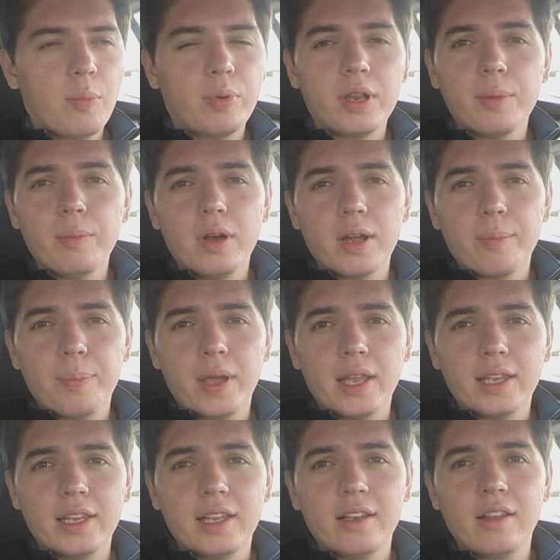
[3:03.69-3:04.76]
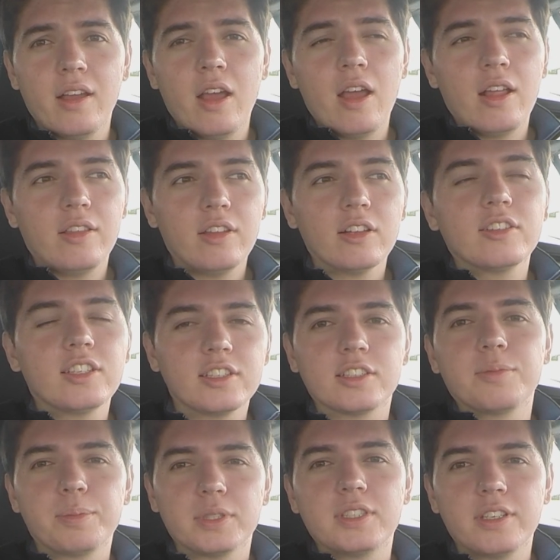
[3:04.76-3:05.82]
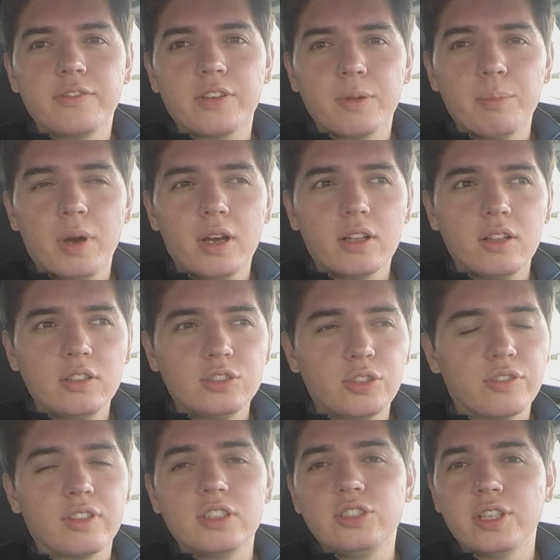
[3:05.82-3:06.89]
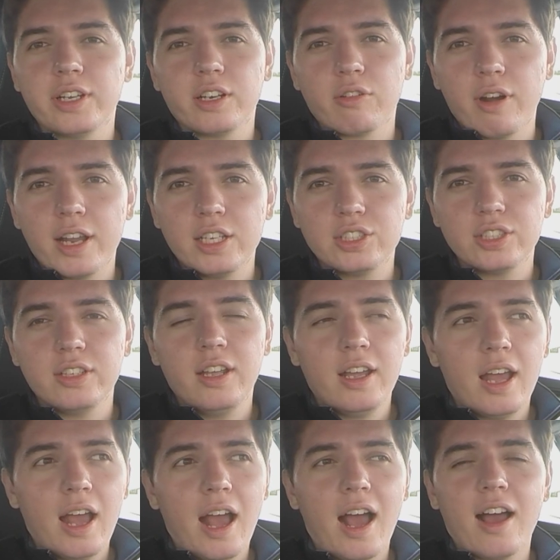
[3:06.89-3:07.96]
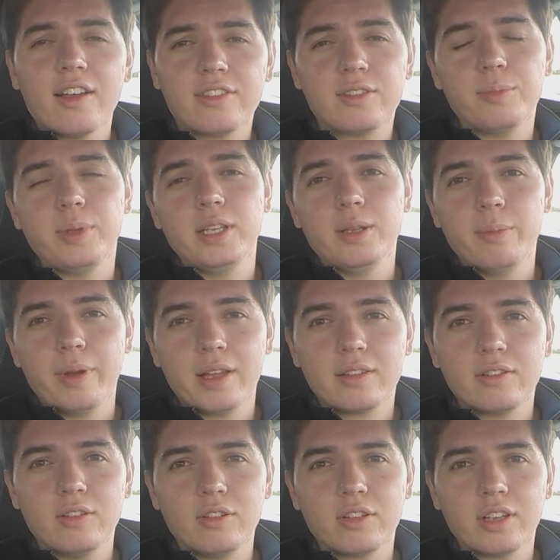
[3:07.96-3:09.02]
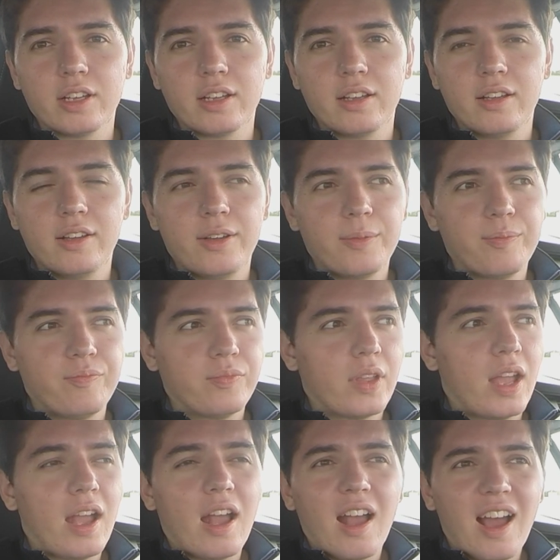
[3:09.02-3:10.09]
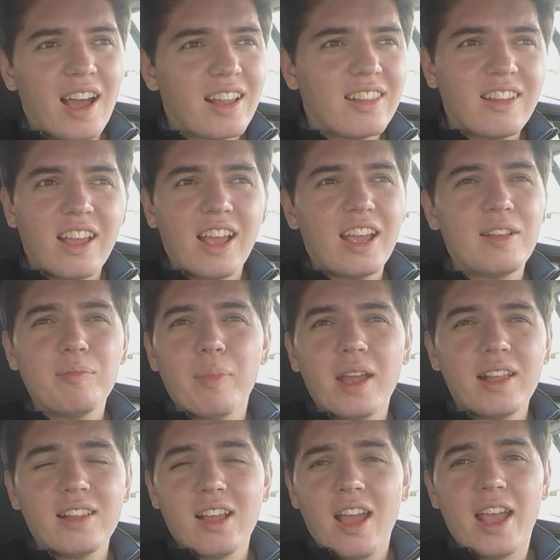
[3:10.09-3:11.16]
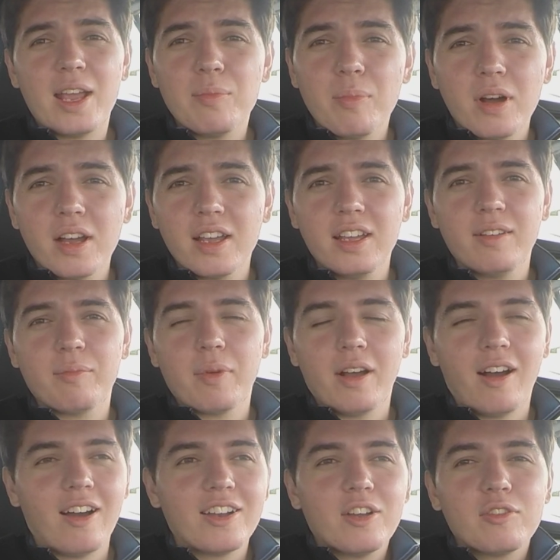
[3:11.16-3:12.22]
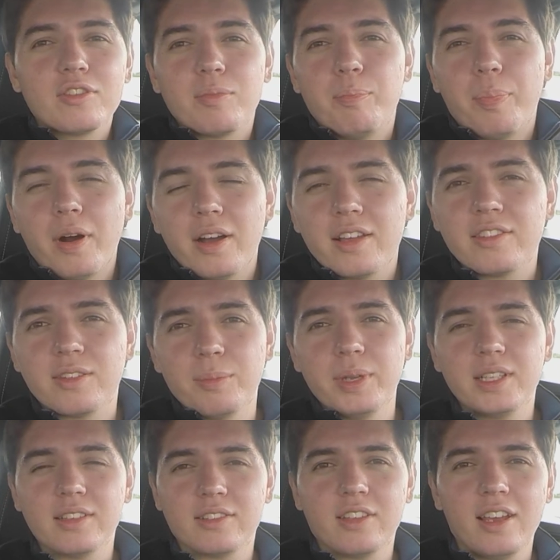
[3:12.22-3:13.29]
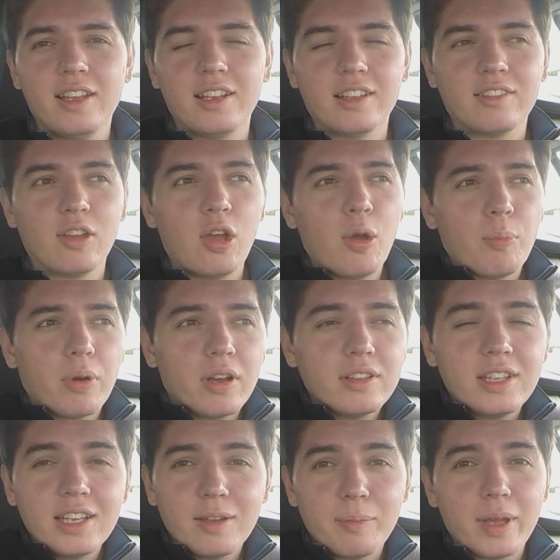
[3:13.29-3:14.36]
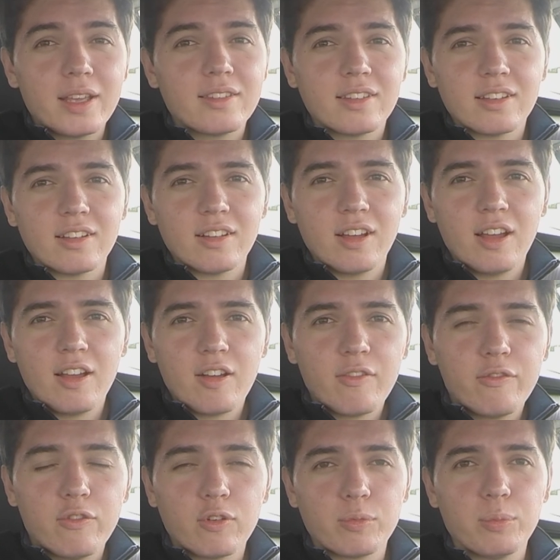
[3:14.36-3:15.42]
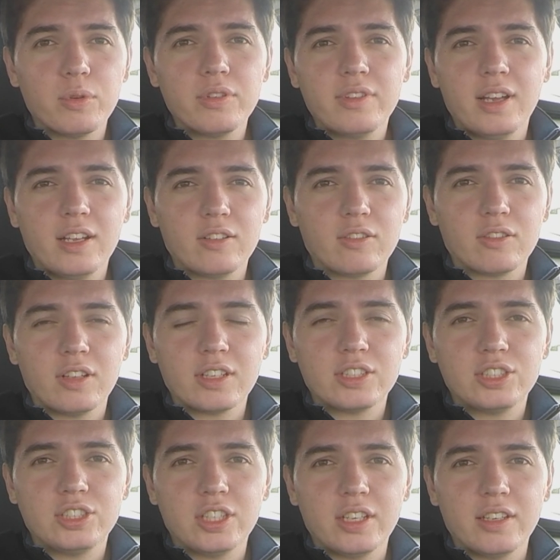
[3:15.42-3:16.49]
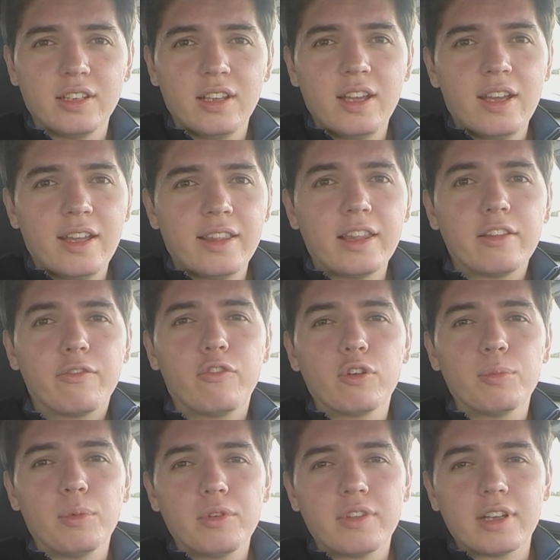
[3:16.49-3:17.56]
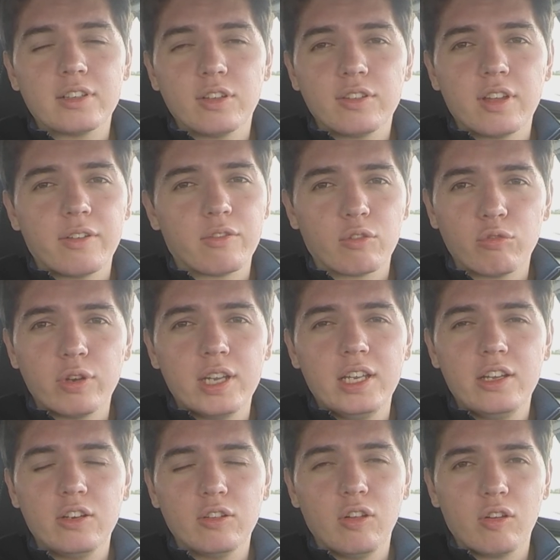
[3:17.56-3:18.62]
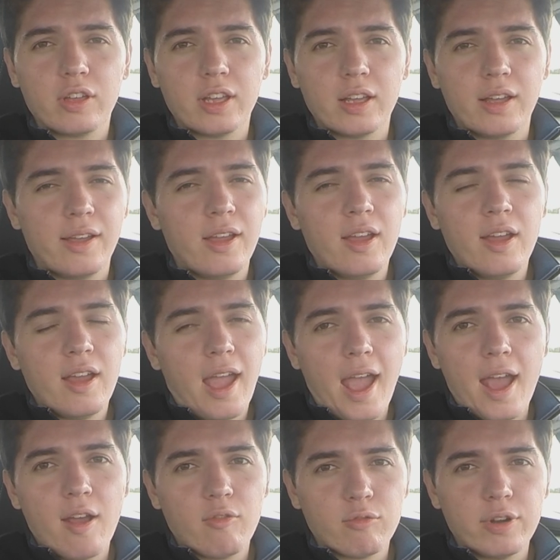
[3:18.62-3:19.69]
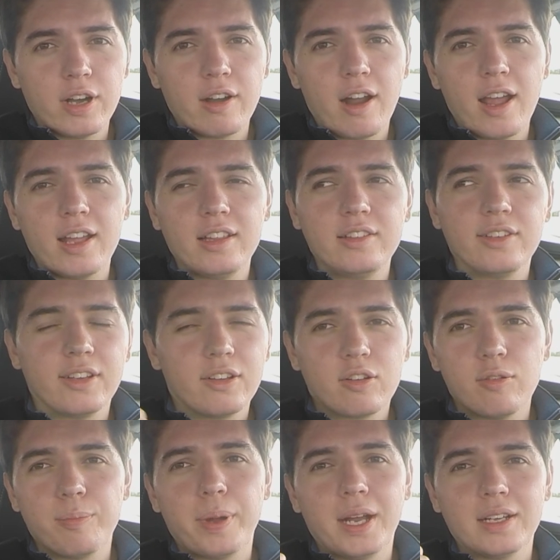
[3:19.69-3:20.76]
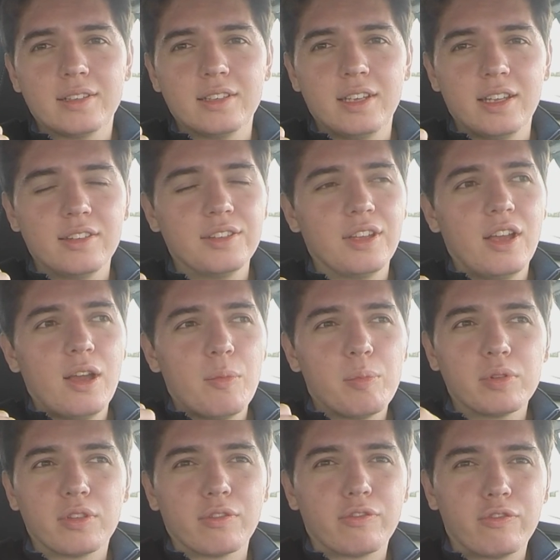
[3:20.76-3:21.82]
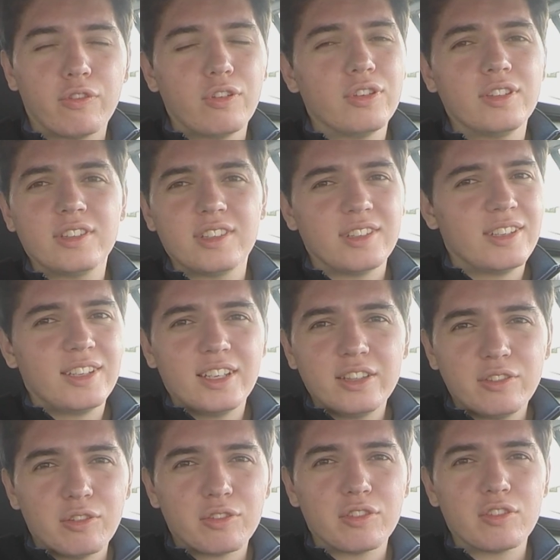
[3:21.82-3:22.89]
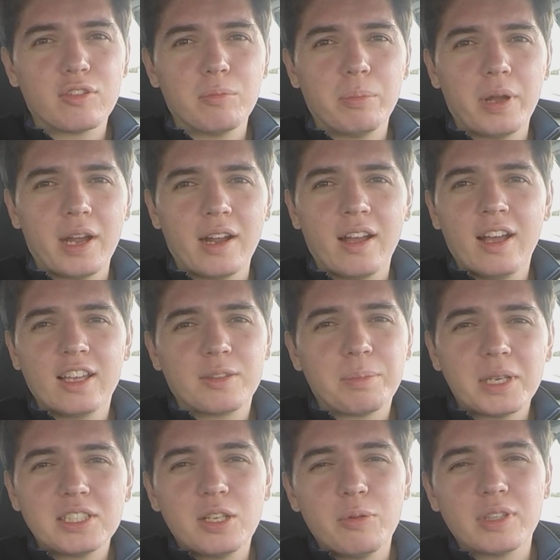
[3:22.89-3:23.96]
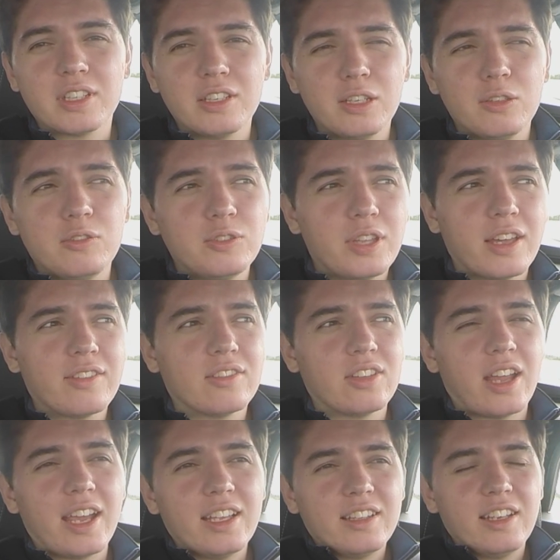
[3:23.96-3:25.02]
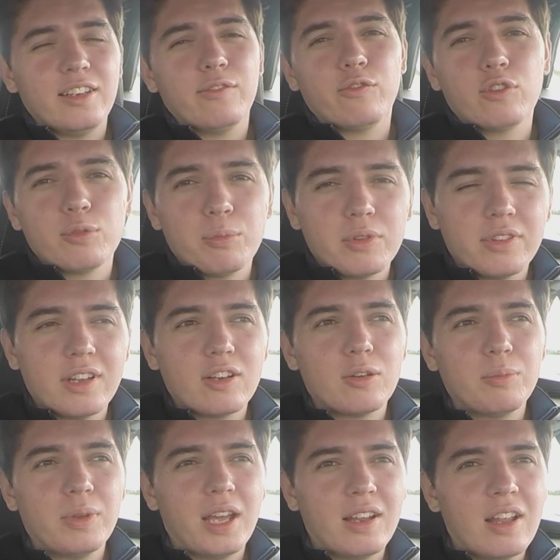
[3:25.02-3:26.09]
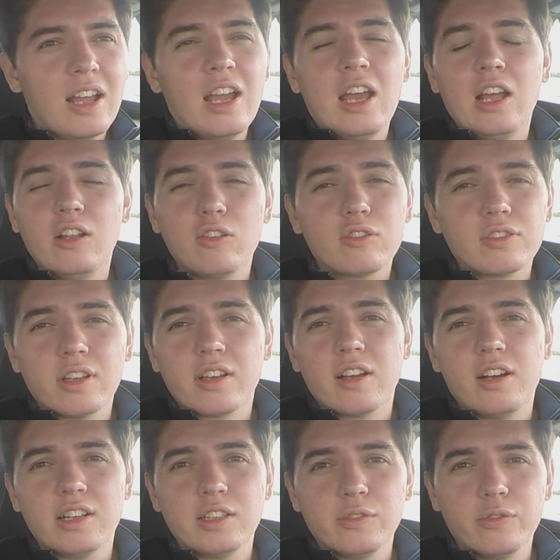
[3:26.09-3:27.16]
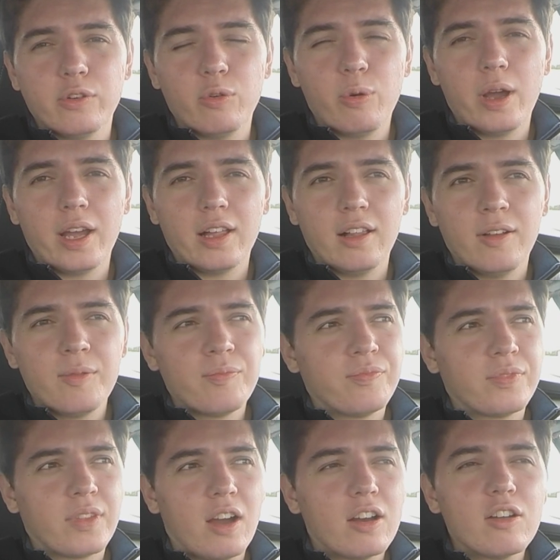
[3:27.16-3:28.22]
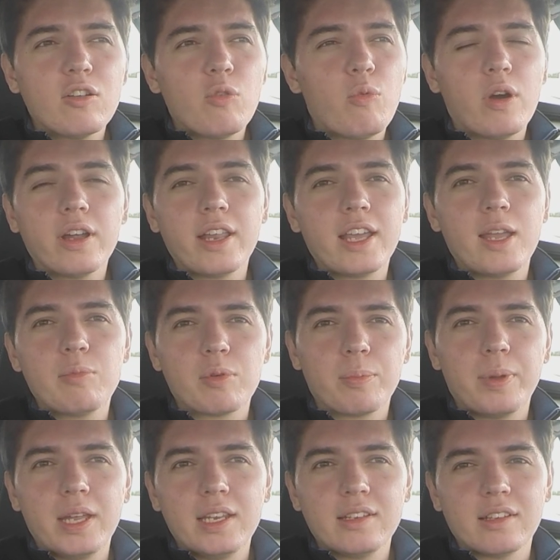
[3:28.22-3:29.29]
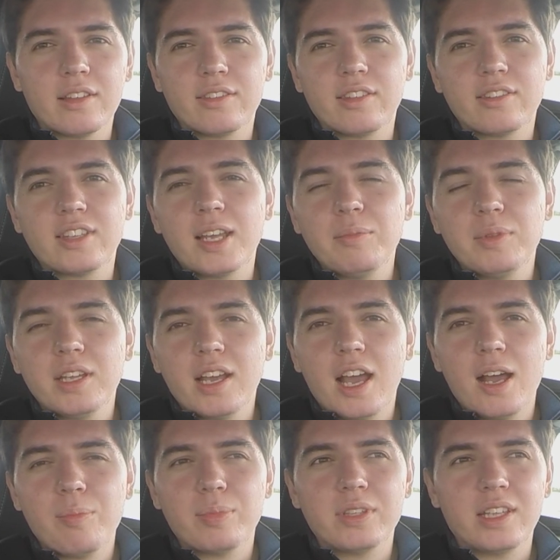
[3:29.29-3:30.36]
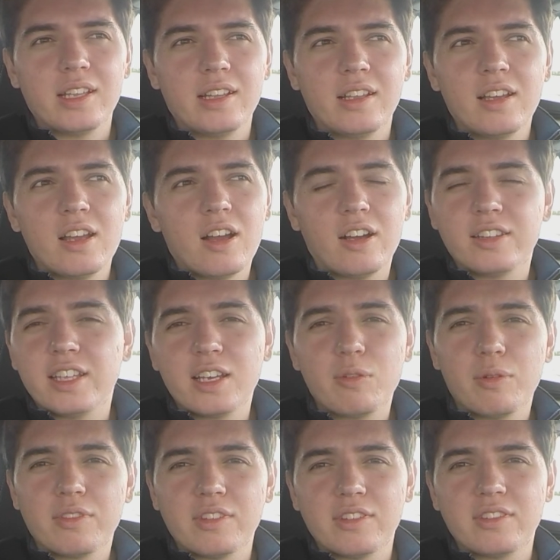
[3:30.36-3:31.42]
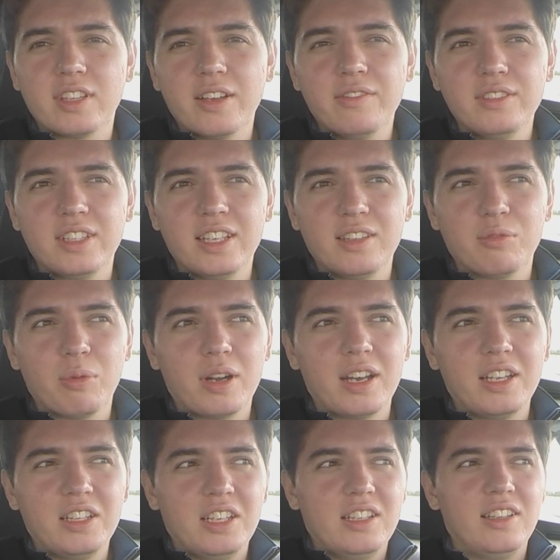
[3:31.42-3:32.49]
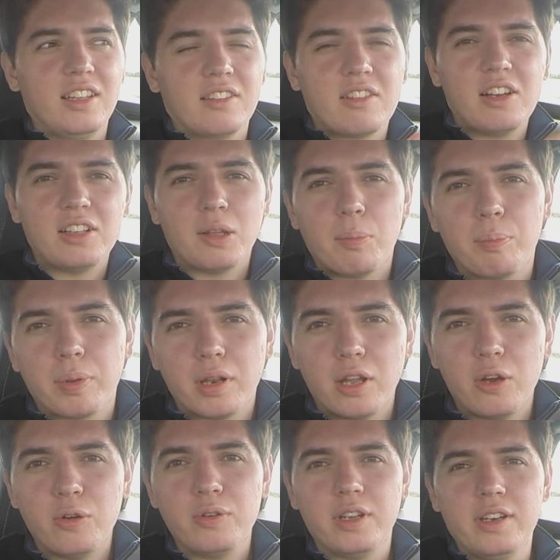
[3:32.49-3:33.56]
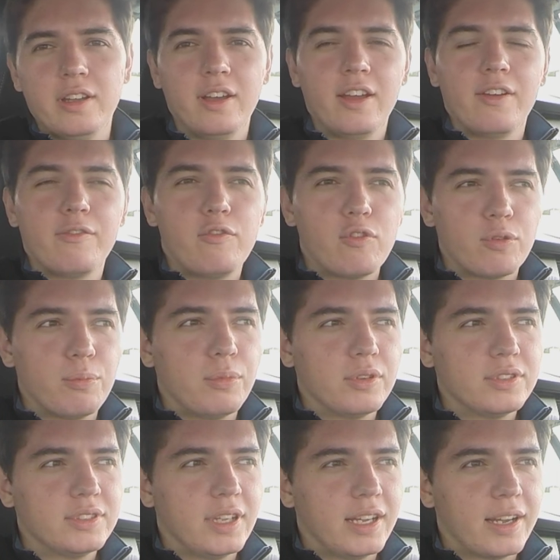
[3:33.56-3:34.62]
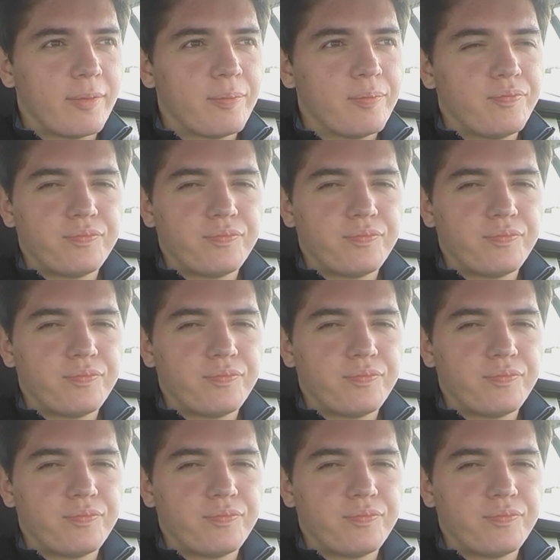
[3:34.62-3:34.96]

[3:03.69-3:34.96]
But in my opinion, not this specific model, just a generation has to be the best looking. And it makes in my I know it's biased of me to say this, but I think it makes a Ford Mustang look like shit. Now the Ford Mustang does have a really good looking rear end compared to this, but the front doesn't compare, especially with the new 2018 Ford Mustang coming out. looks like kind of a whale. I don't know why they keep repeating this. The same thing happened in I think it was the 70s where they did this kind of bloated Ford Mustang.